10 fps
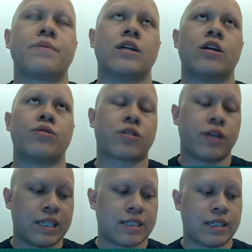You know, it's
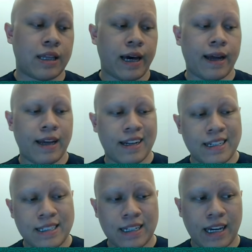great to see that. It
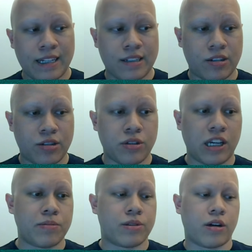is against 2
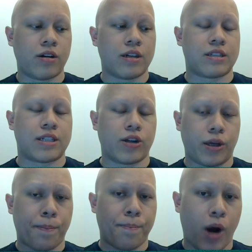teams that aren't
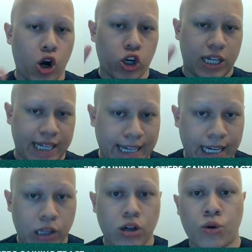necessarily
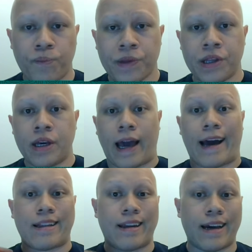marquee, though.
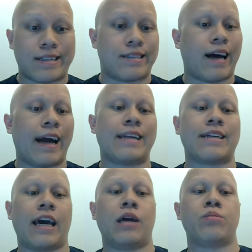And the next 9
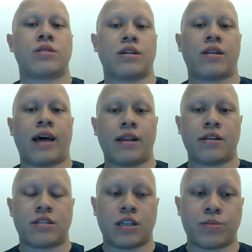games that
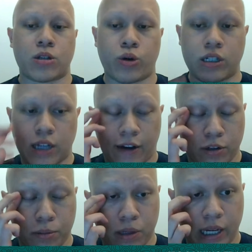this team's going to have
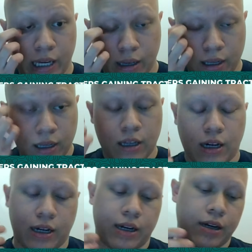to play,
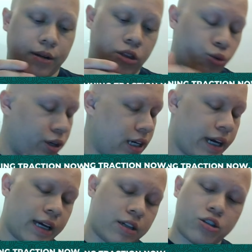3
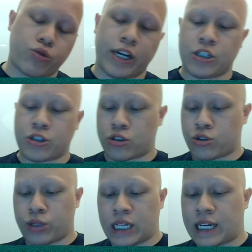against the Rangers,
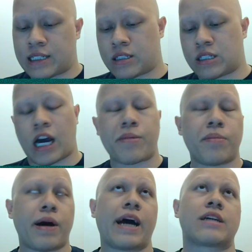3 against the
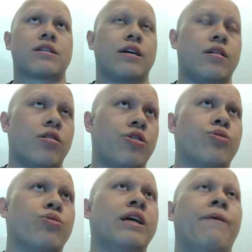Diamondbacks, and then
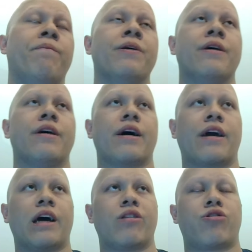3
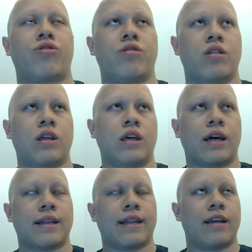against the
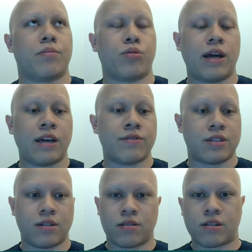Atlanta
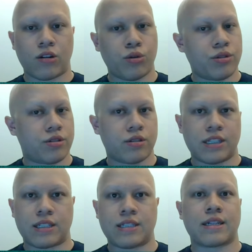Braves,
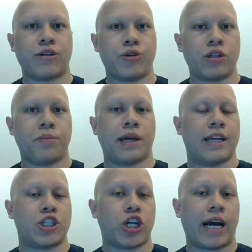this is going to be
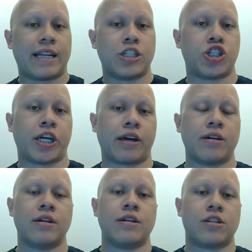a challenging
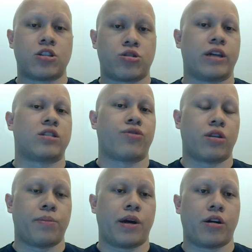stretch for
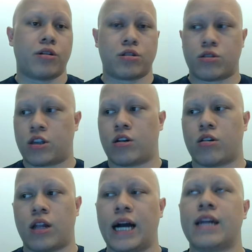the Mariners. Their
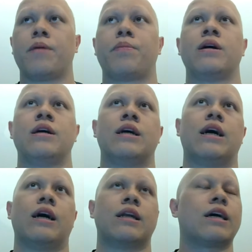lineup,
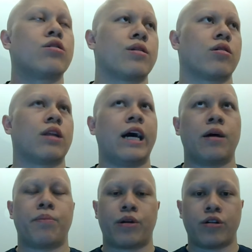not only their
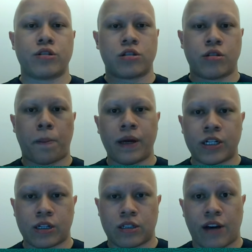lineup, but also their
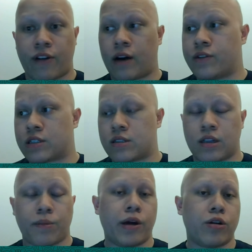pitching staff. Obviously,
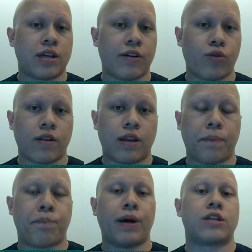the Mariners have one of the
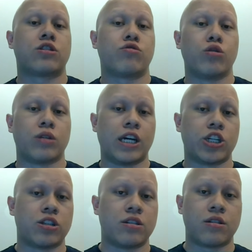best
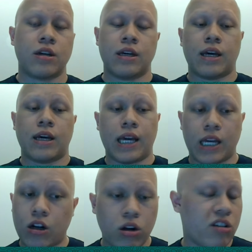rotations
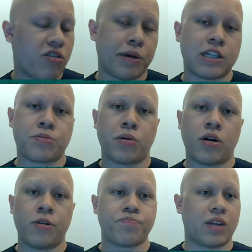in all of
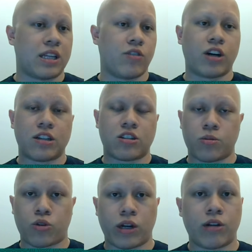baseball, and they've got
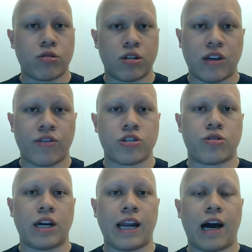some great relievers
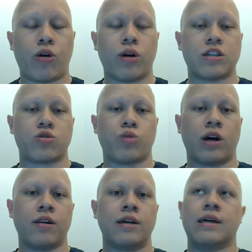right now as
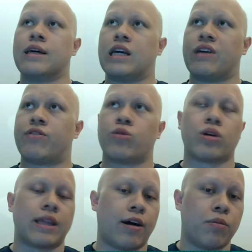well, even
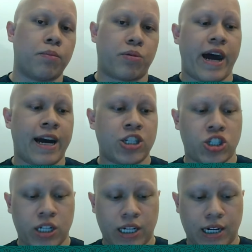without
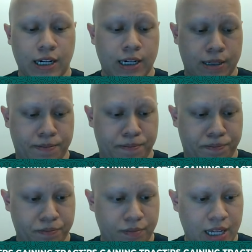Brash
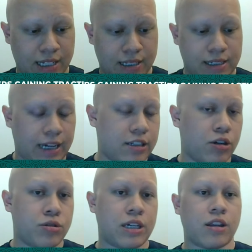and
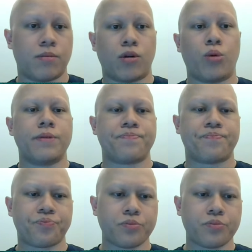Santos at the moment.